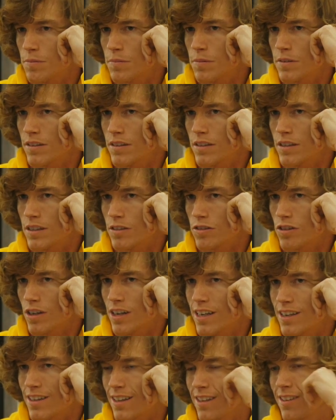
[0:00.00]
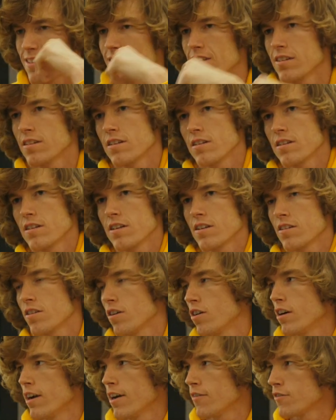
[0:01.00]
That gets
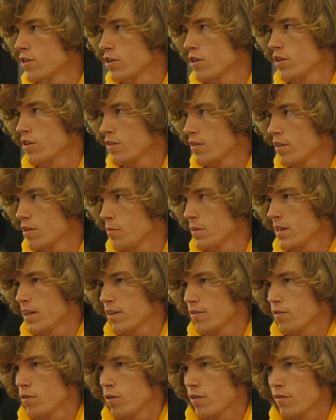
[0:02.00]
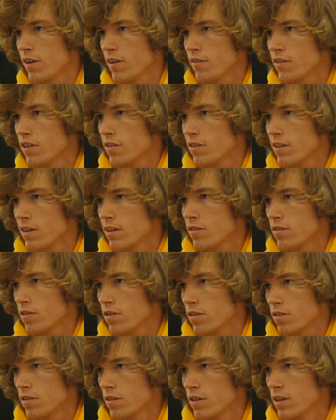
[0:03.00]
hard after it's been like 4 or 5 years now.
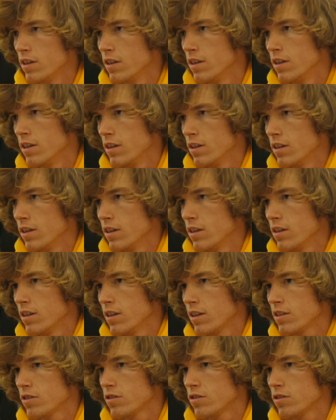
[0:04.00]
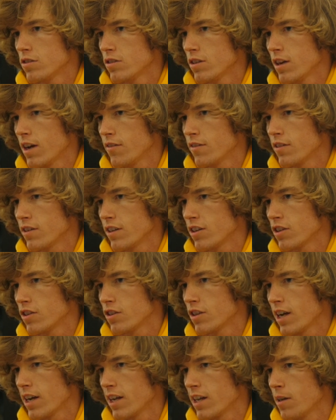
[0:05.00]
So obviously
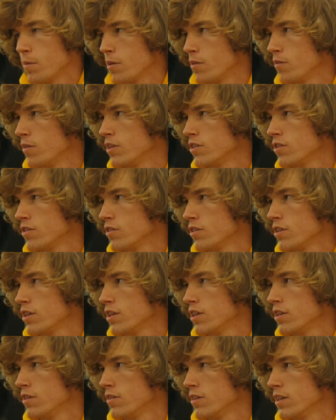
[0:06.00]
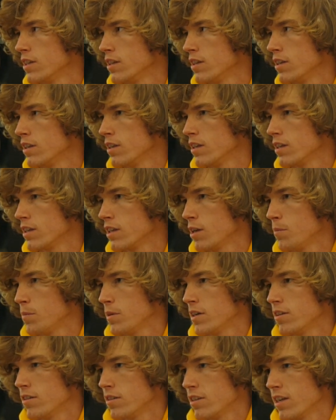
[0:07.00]
you got to keep it original, and keep it
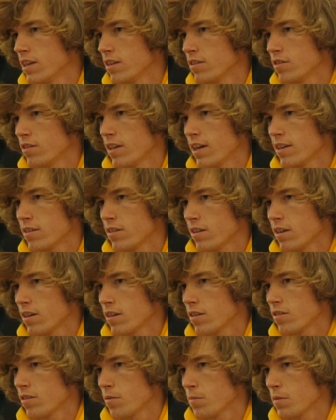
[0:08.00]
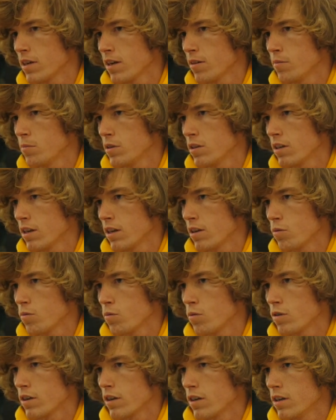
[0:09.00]
entertaining. So that's like something I've been like
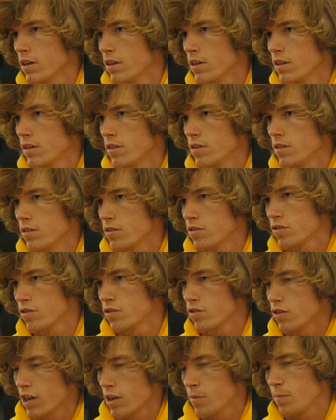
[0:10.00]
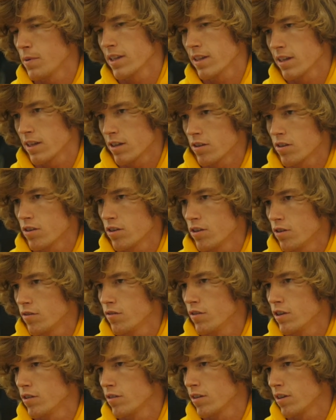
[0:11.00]
working on, just trying to make like good
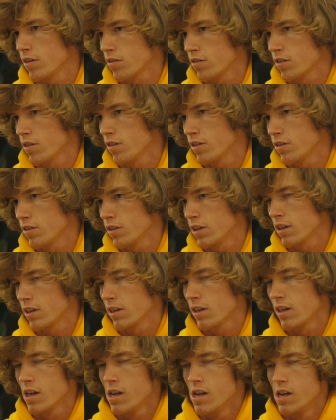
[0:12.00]
videos that are still entertaining.